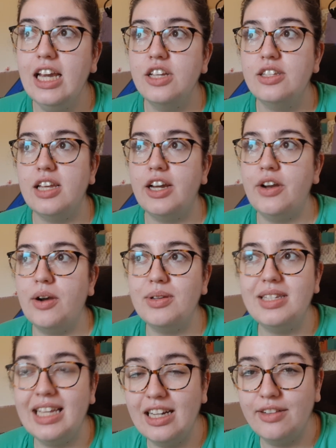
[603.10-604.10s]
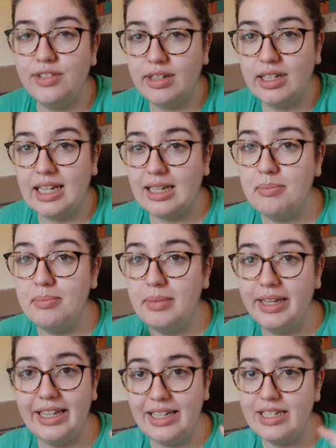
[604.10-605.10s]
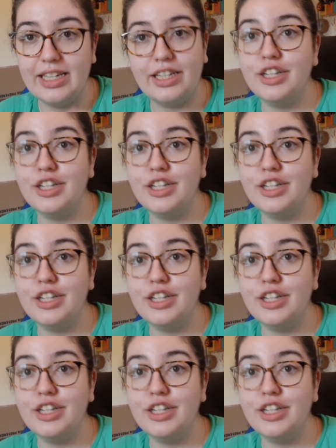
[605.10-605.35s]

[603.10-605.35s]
So I was thinking of doing like a mini sticker